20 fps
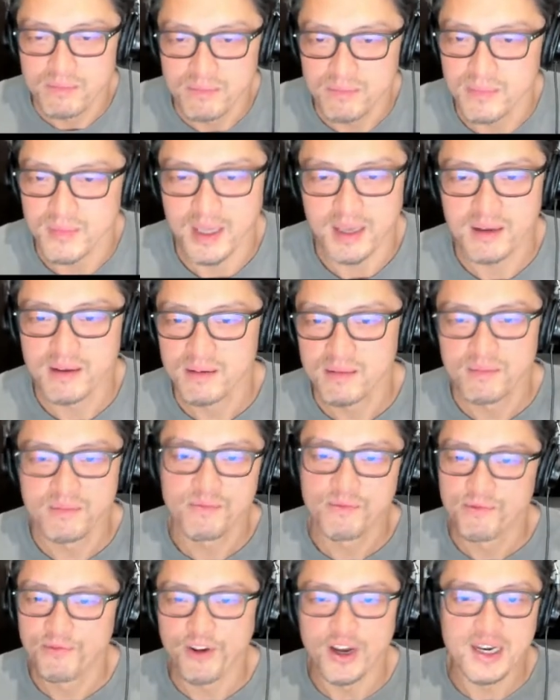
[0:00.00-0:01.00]
like
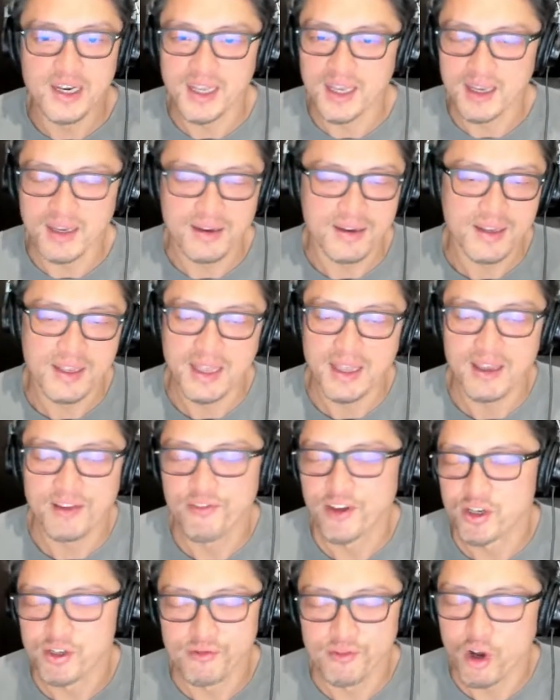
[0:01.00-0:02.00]
funding
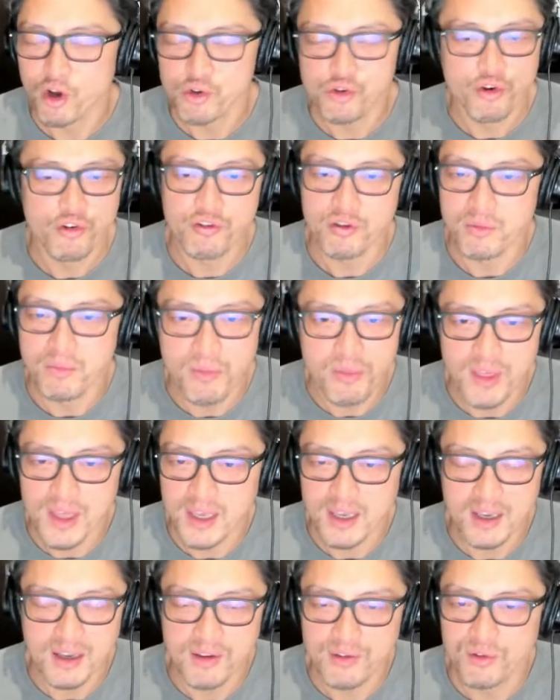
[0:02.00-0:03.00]
effective altruism
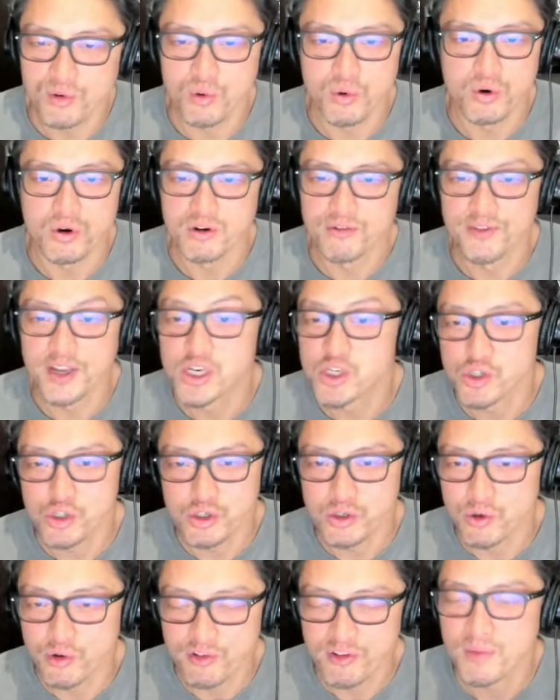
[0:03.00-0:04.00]
things or venture
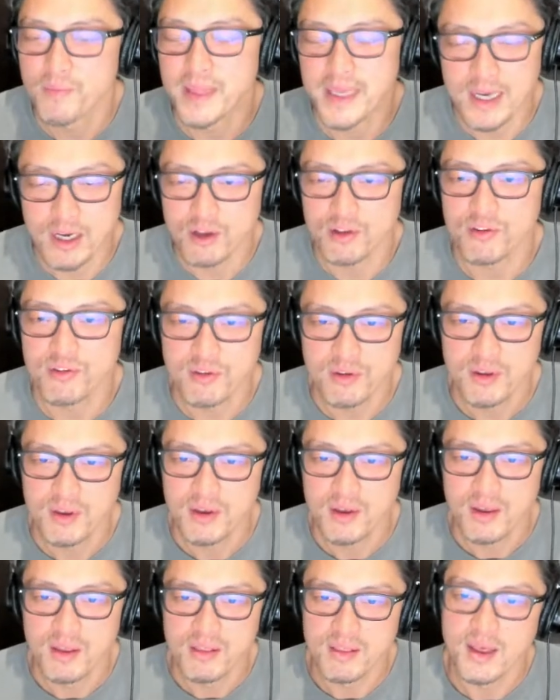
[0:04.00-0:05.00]
or something else
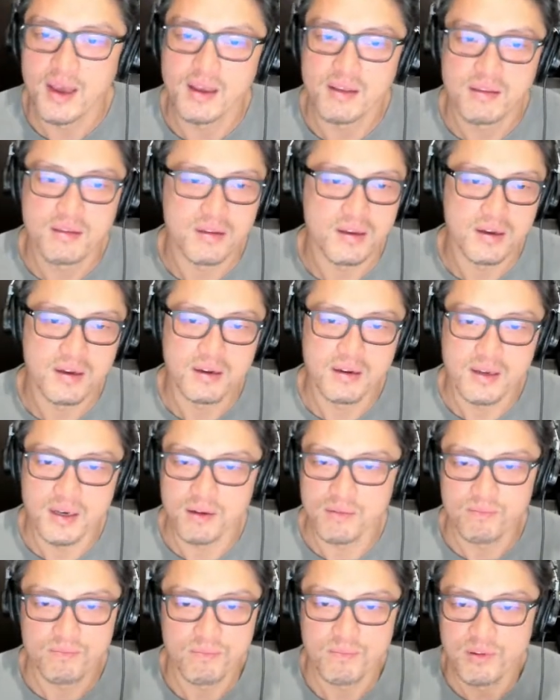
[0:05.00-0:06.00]
that
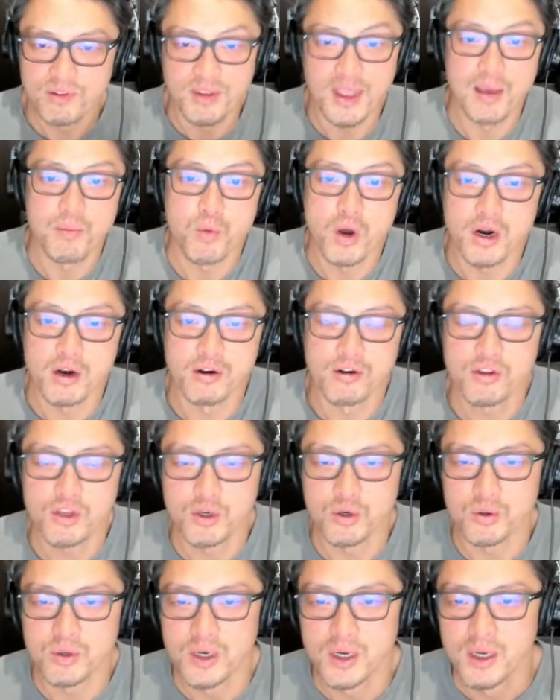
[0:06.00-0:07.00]
Sam wanted to
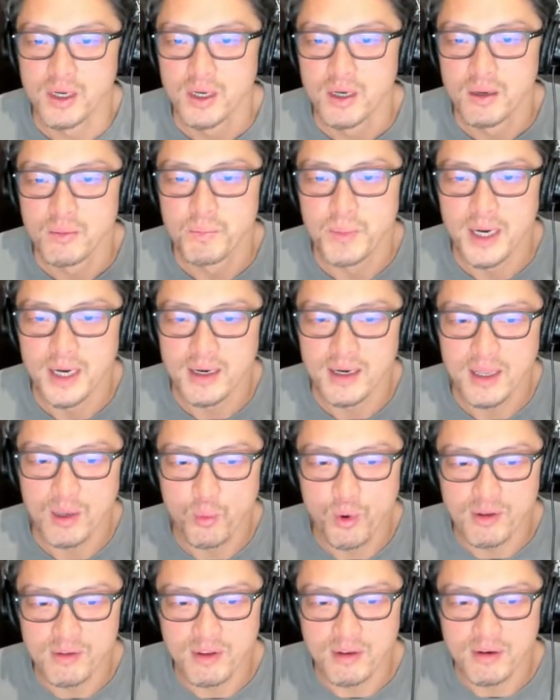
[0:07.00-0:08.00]
do, but it
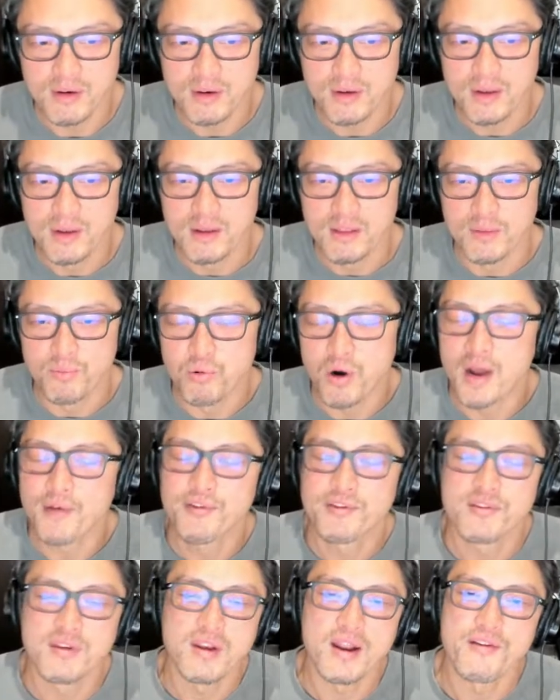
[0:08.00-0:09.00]
wasn't, the
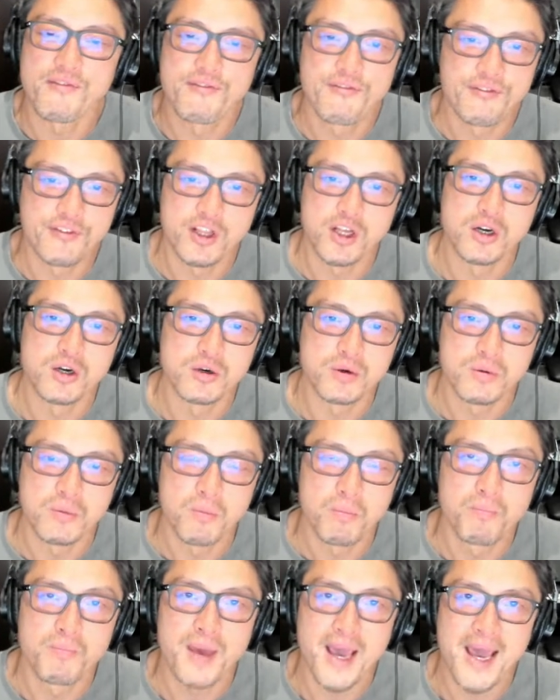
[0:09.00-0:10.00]
profits did not flow
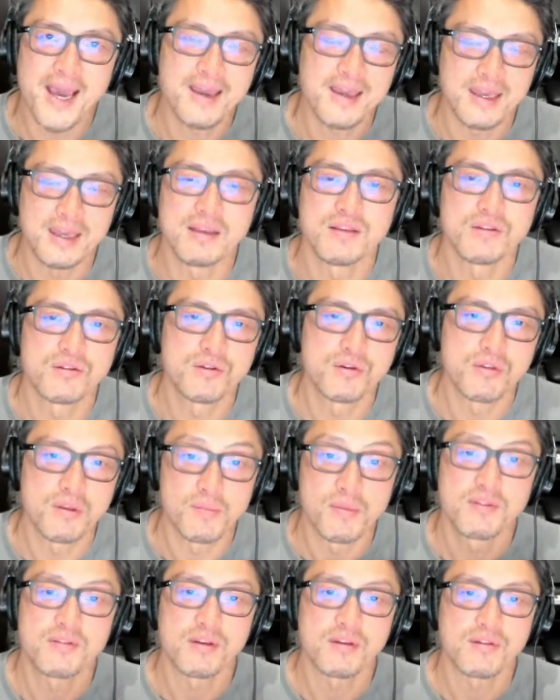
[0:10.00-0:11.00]
back into the
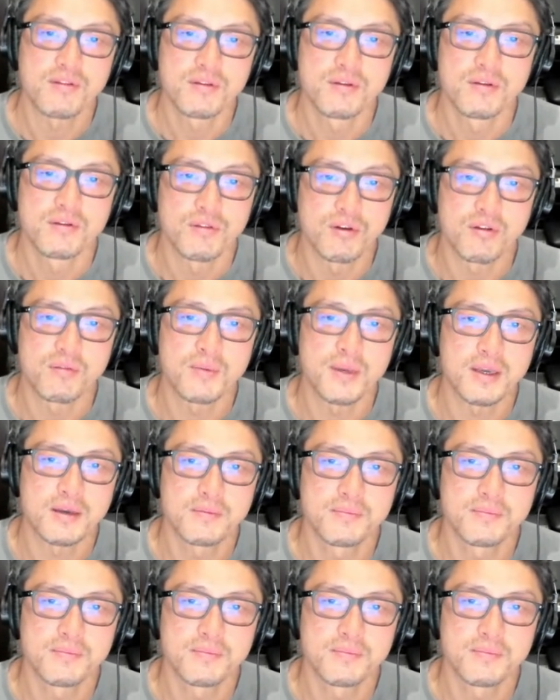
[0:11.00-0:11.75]
business, so to speak.